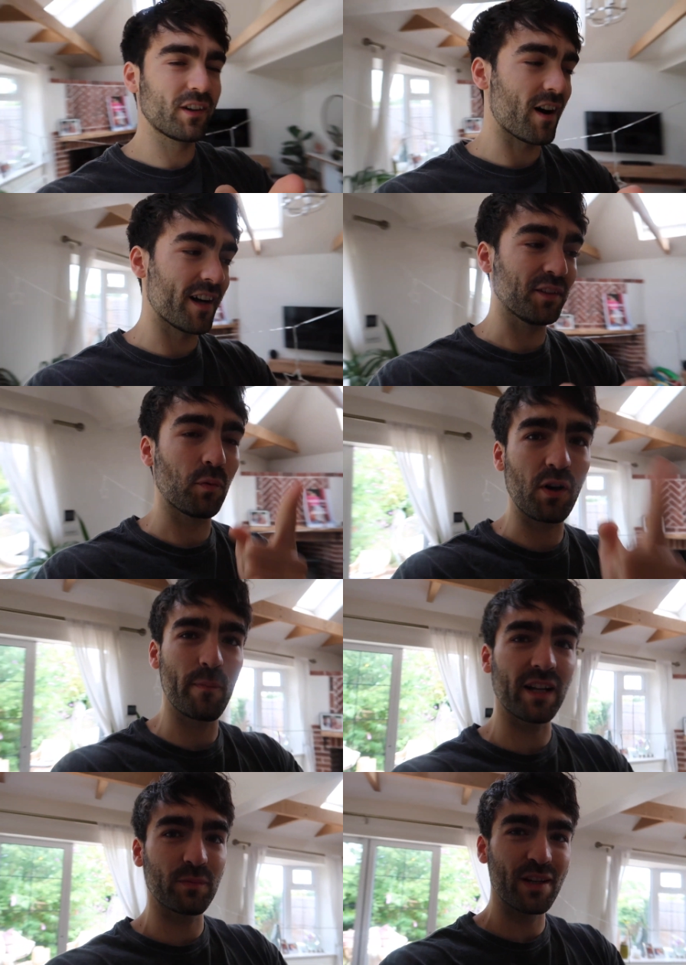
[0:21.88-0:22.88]
on, guys? Welcome
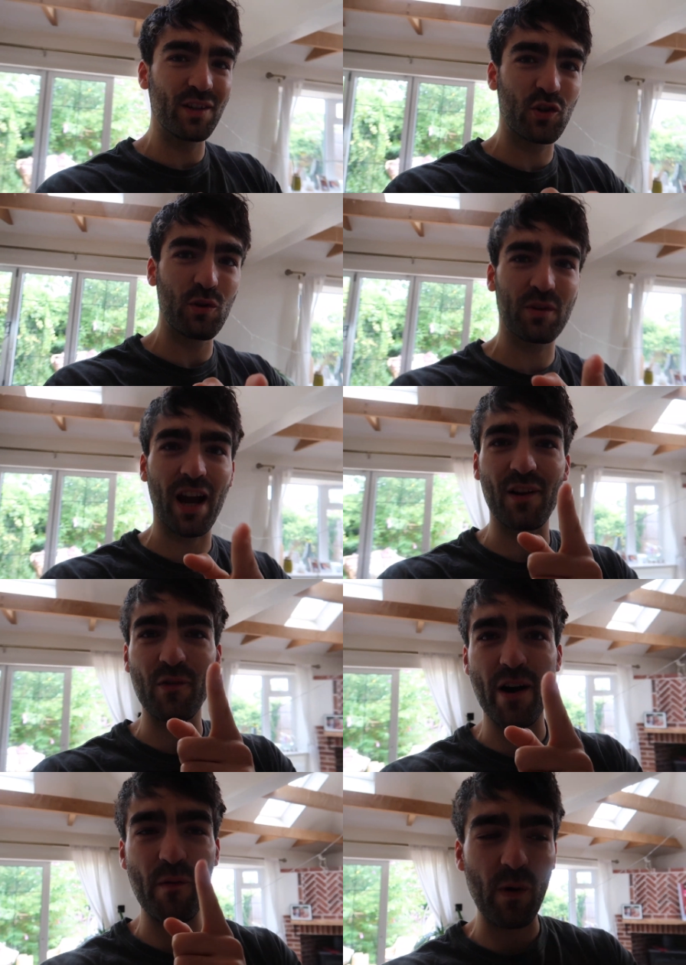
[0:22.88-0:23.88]
back to my YouTube
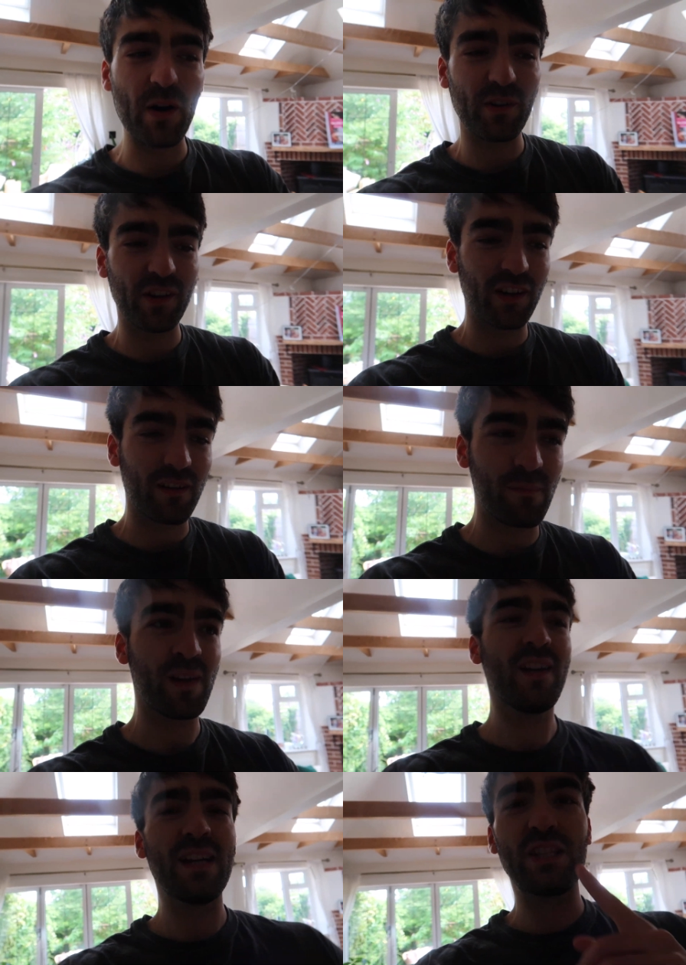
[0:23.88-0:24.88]
channel and welcome
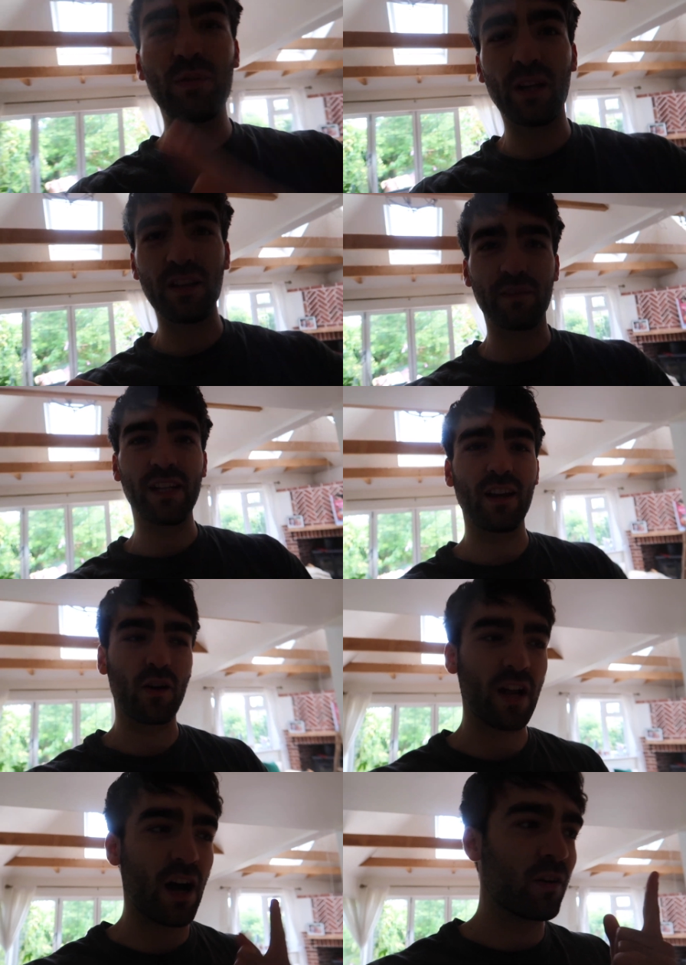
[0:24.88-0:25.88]
to another
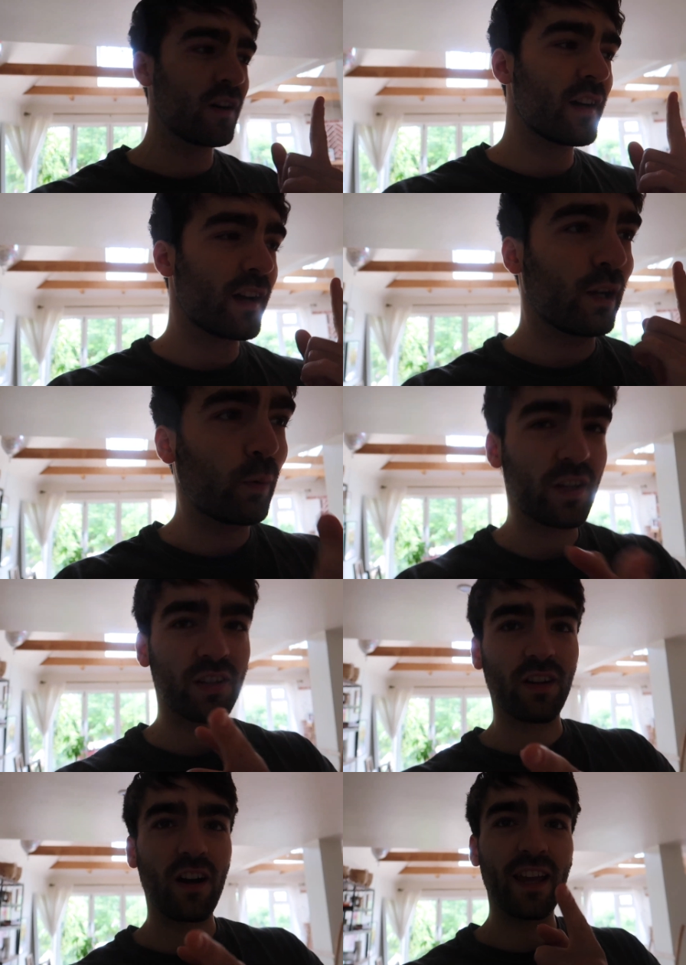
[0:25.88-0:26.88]
video. Now, a
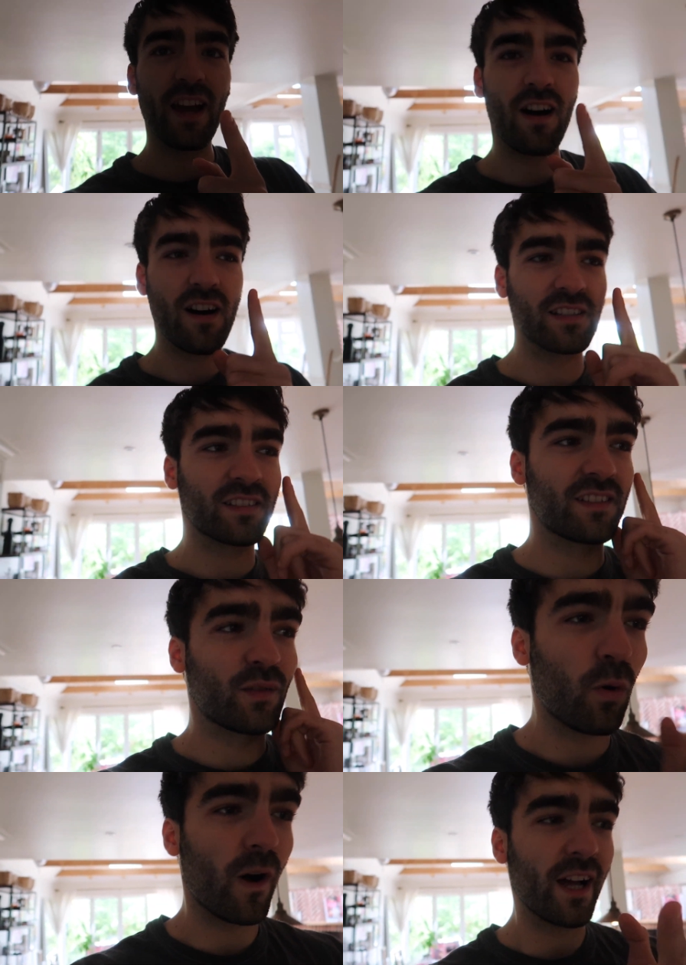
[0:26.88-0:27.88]
question I get asked
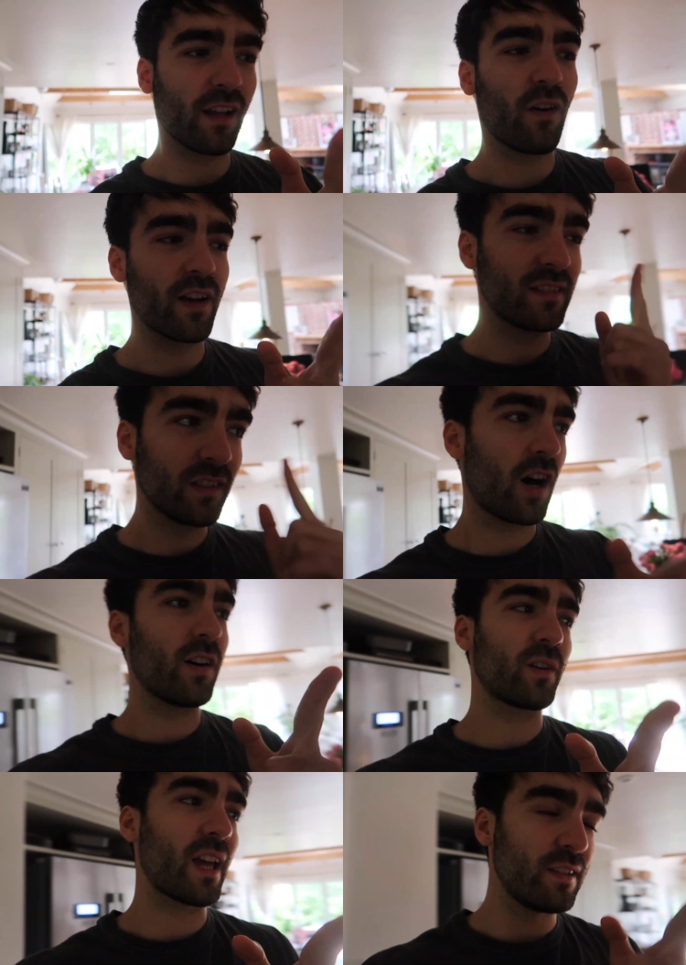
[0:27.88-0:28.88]
quite a lot is,
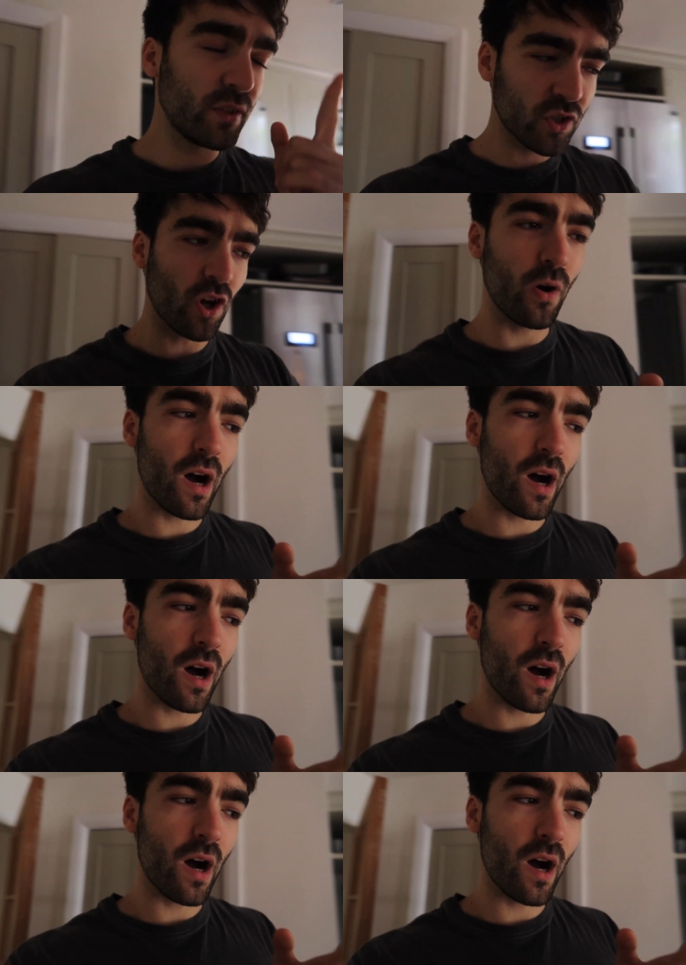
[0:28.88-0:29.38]
Niall, can you show